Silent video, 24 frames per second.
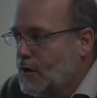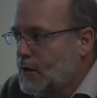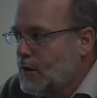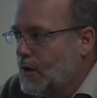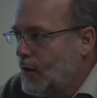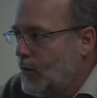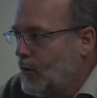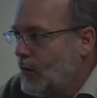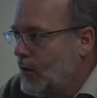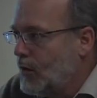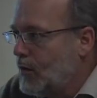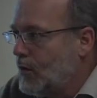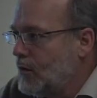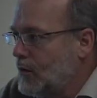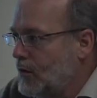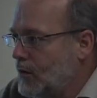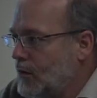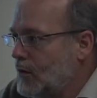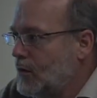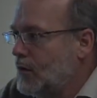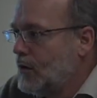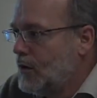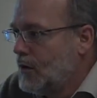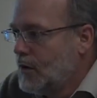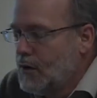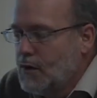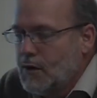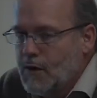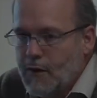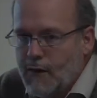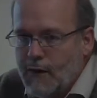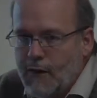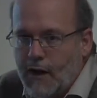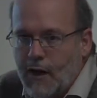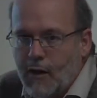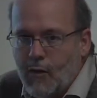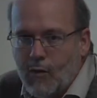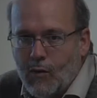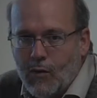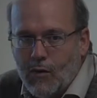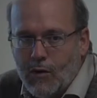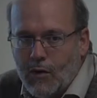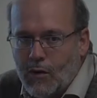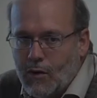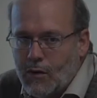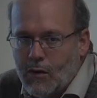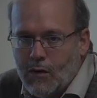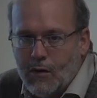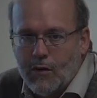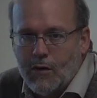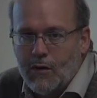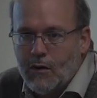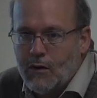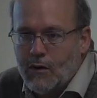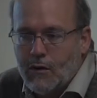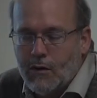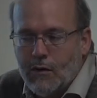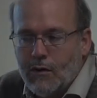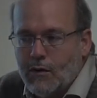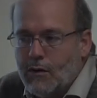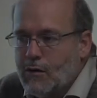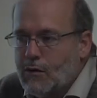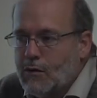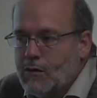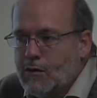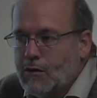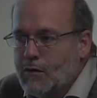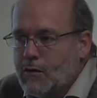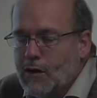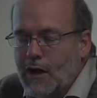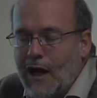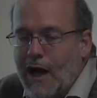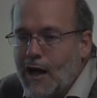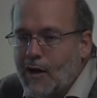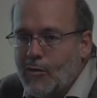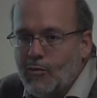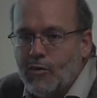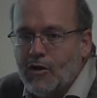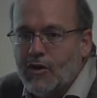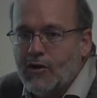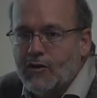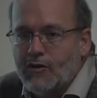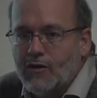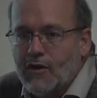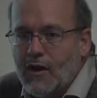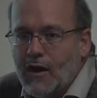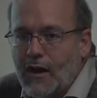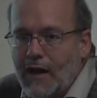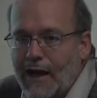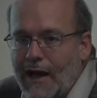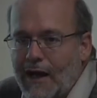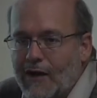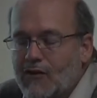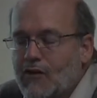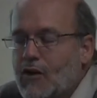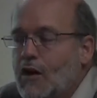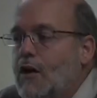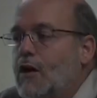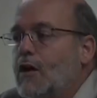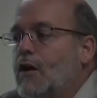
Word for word: They were not built to last.